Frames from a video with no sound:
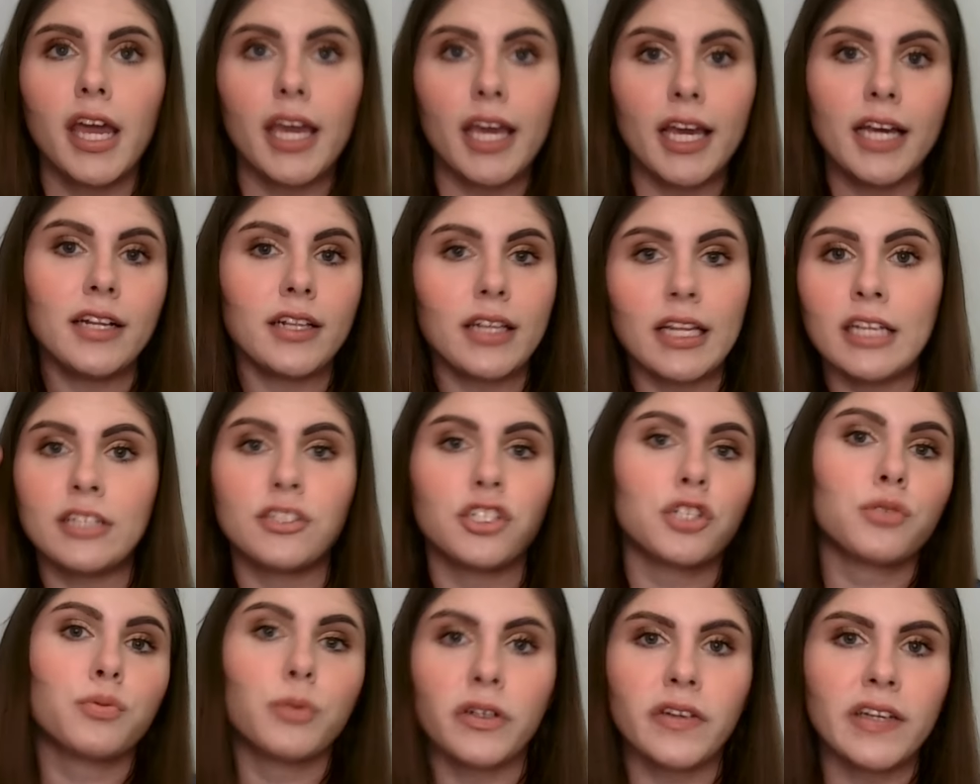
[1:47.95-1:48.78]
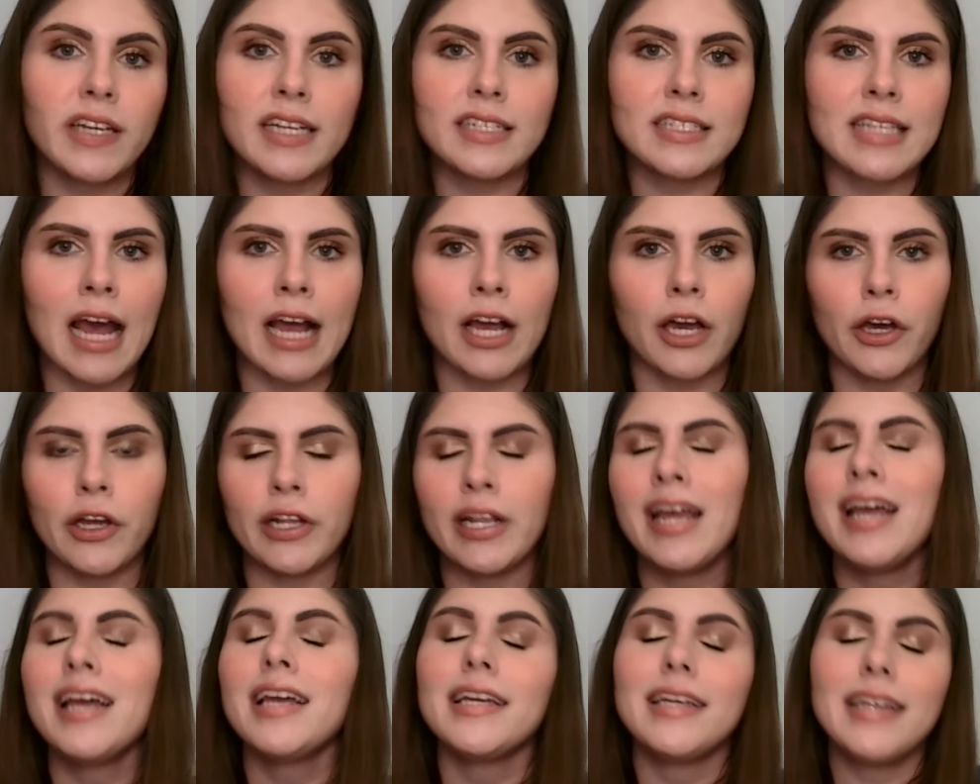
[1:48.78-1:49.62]
It, it just really is that good.
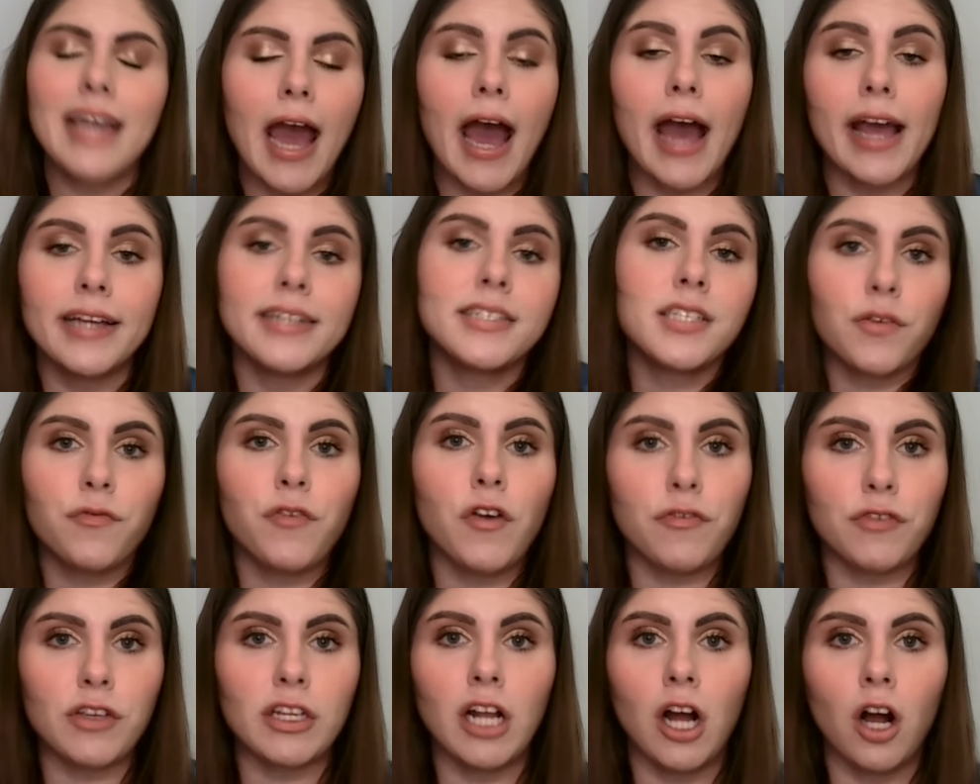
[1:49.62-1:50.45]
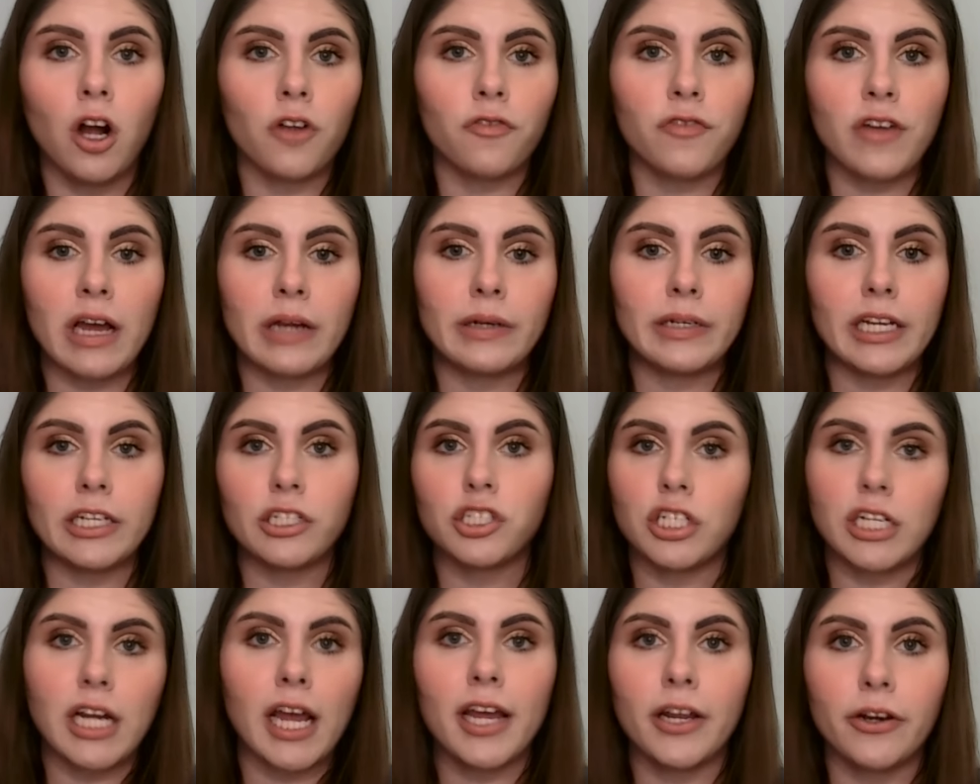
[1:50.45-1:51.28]
Yeah, it's a fifty dollar
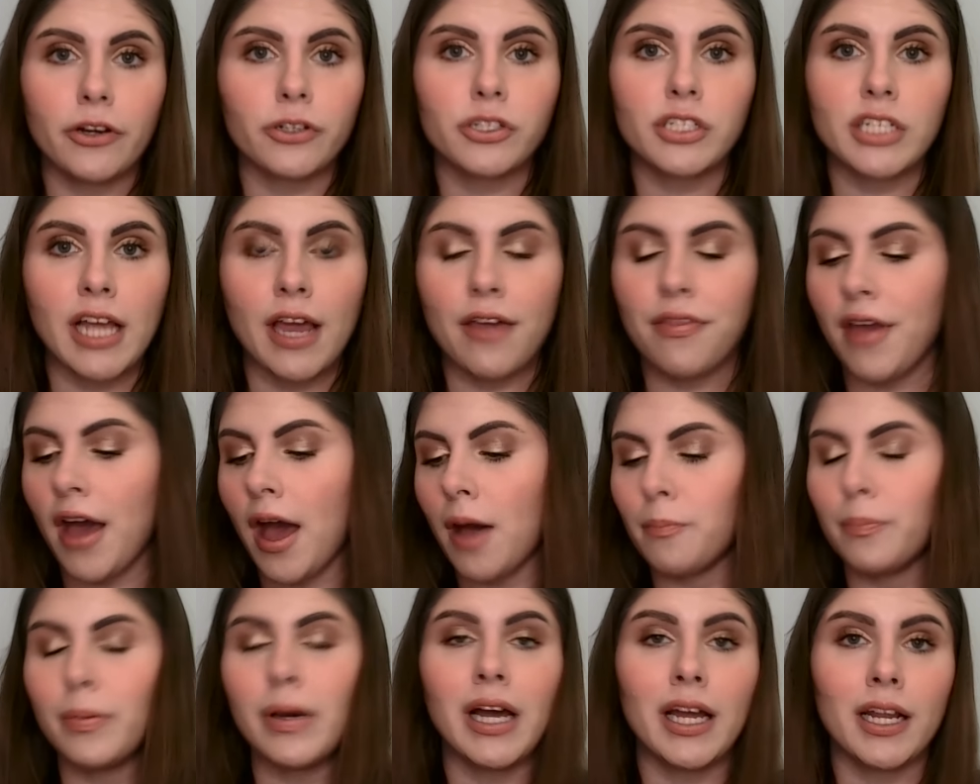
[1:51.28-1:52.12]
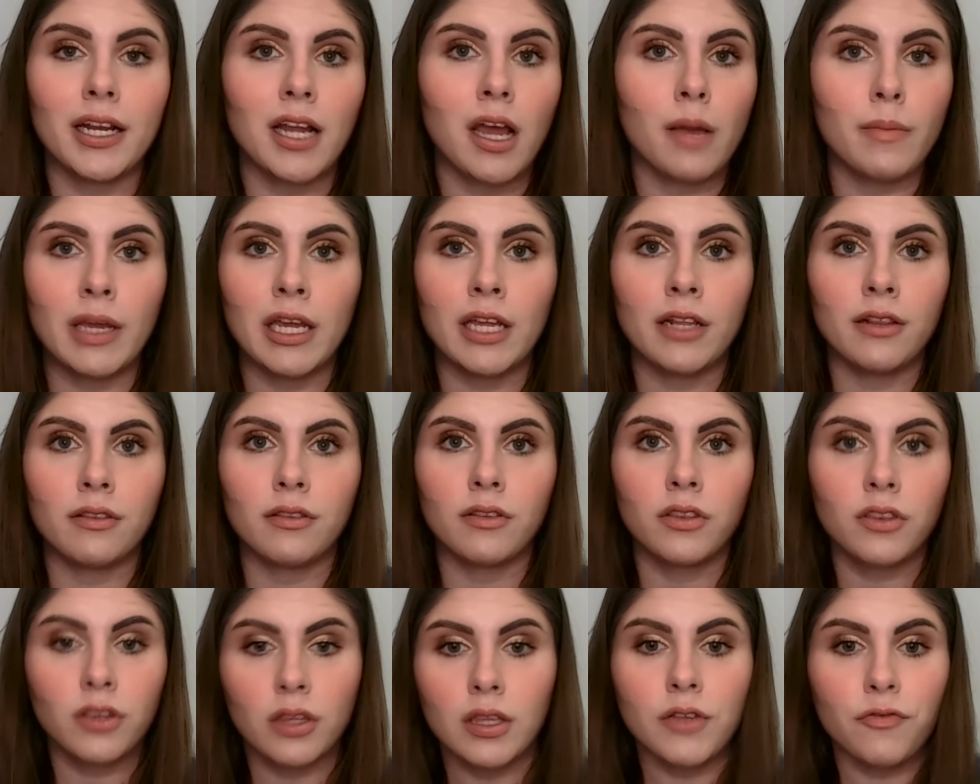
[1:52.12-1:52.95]
foundation, I understand that, but I
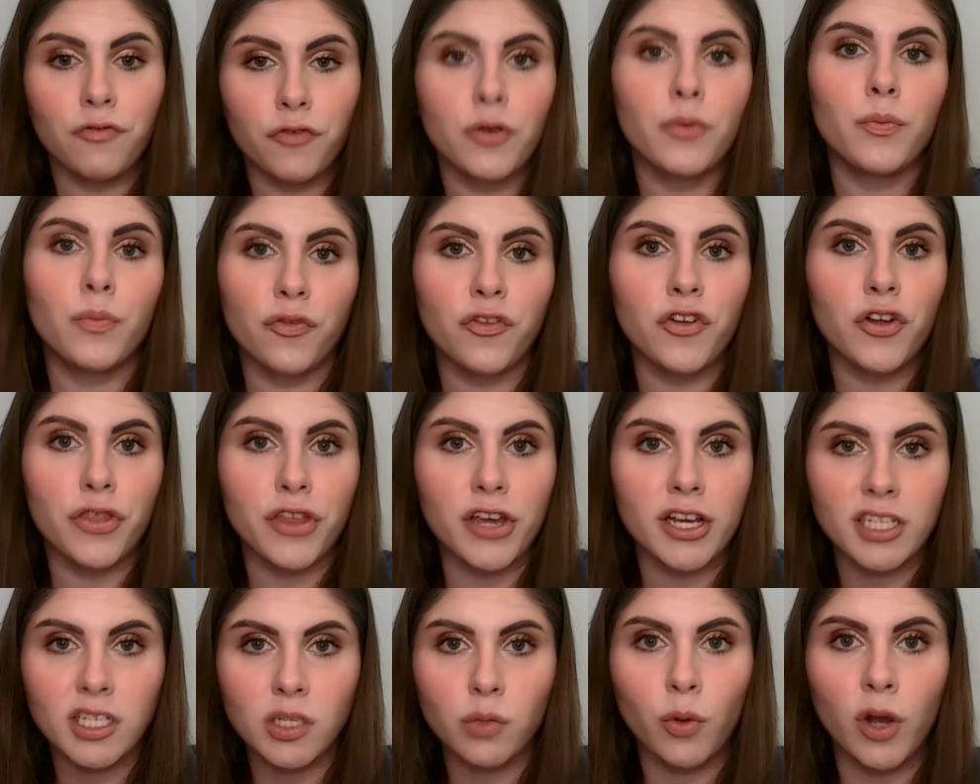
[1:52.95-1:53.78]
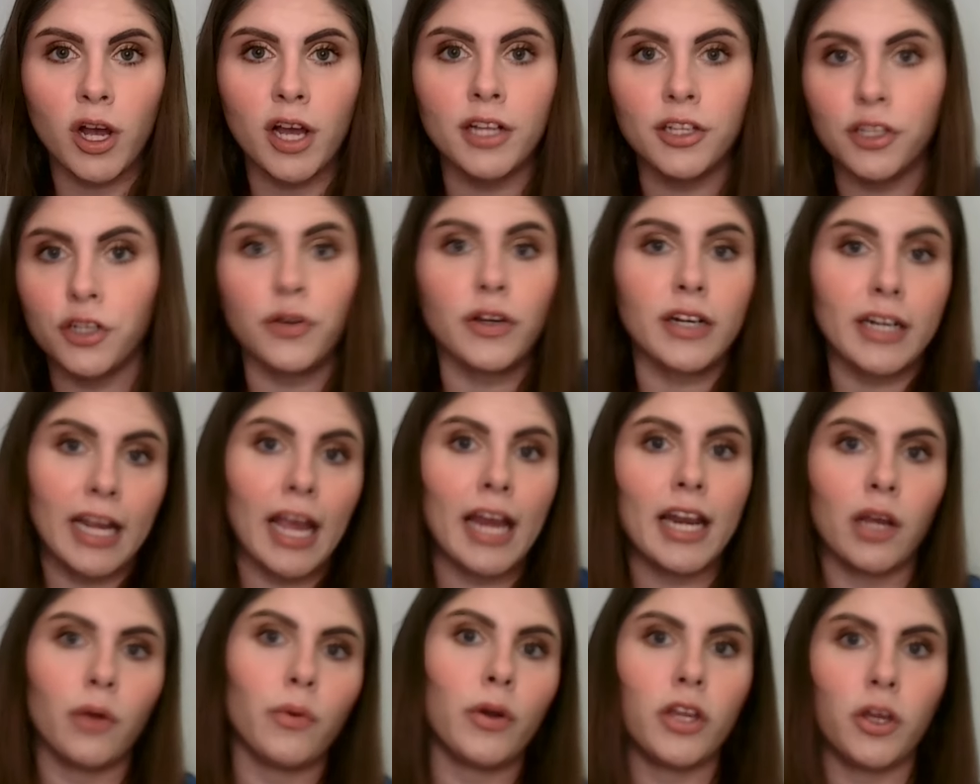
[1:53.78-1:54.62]
mean, for, for this one, you're
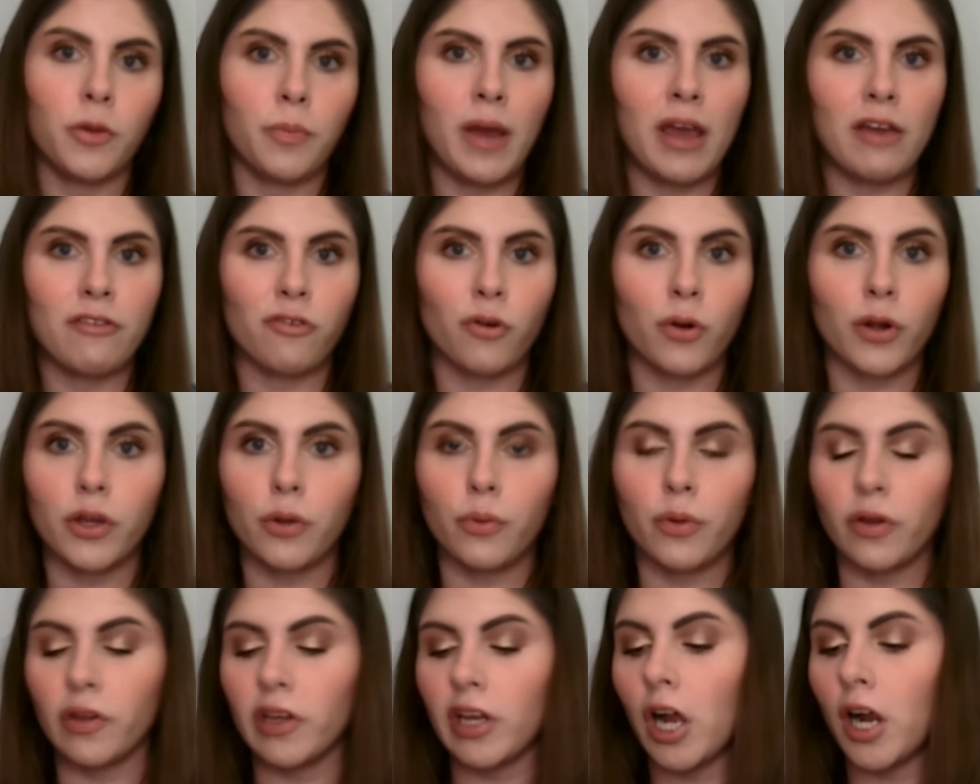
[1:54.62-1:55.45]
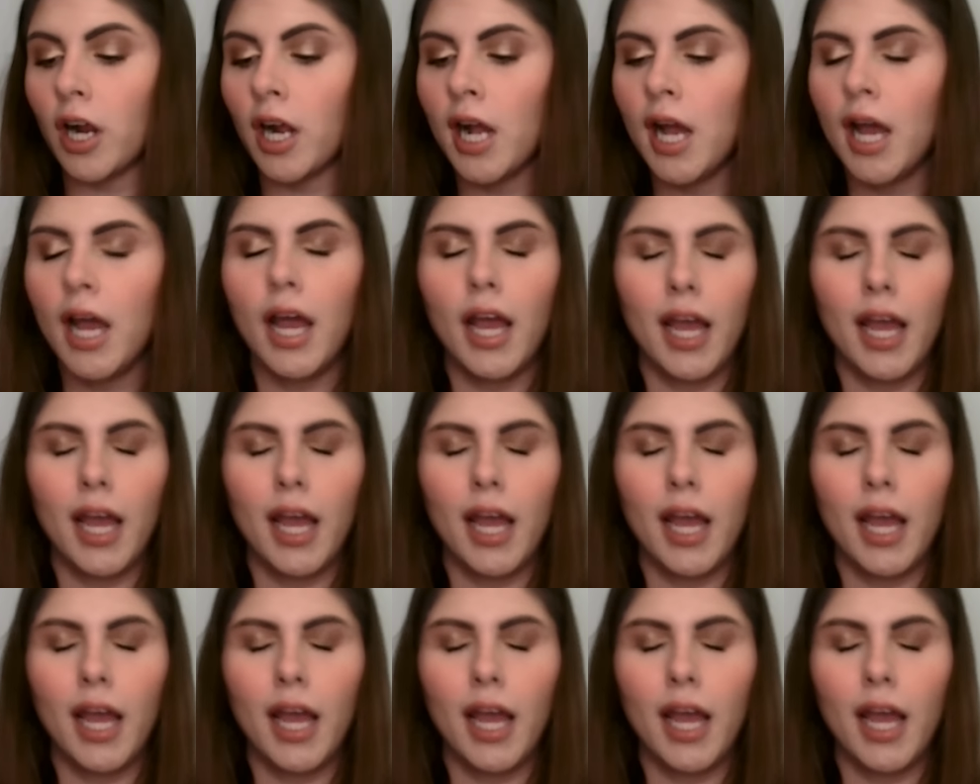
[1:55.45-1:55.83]
getting what you pay for, you really are.